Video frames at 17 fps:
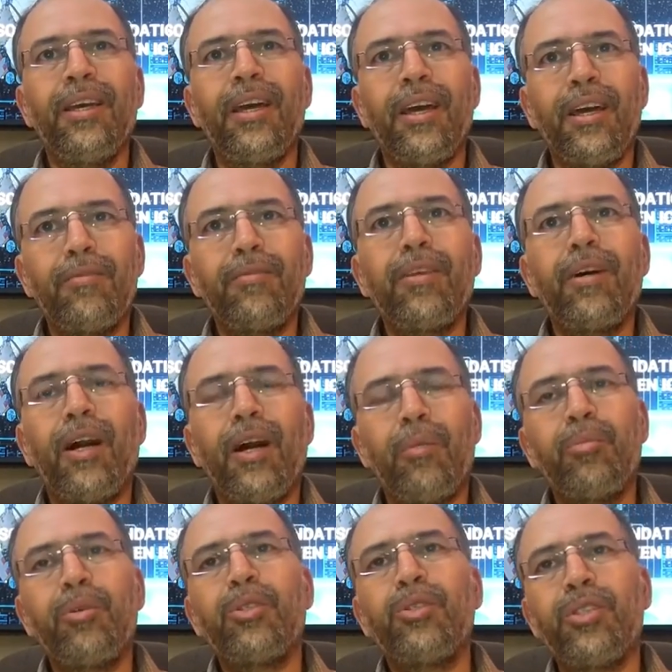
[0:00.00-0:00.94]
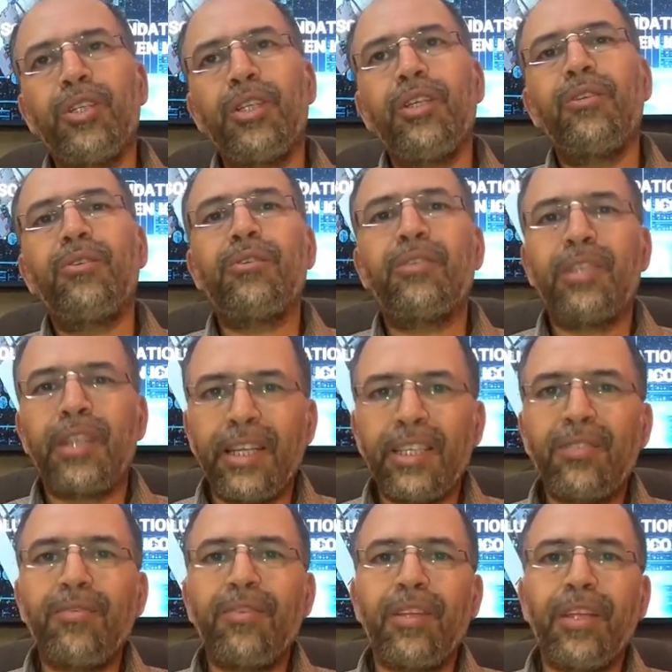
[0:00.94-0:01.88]
have the opportunity to
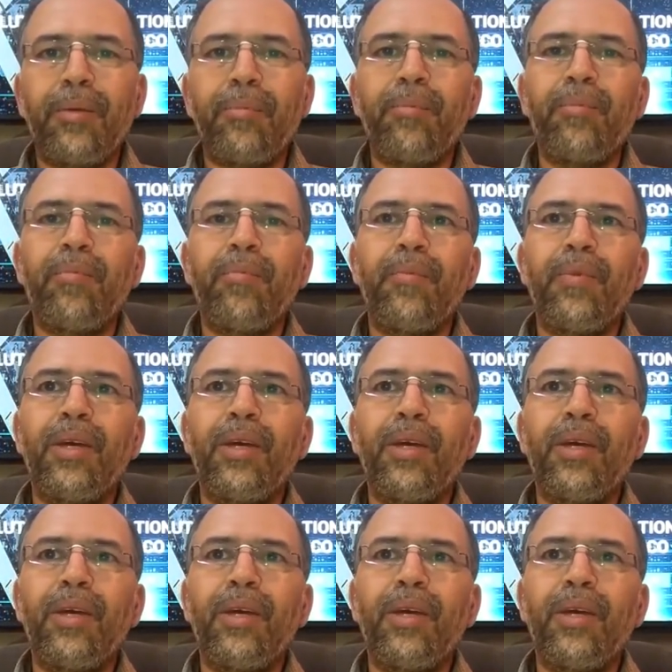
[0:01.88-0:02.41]
transfer them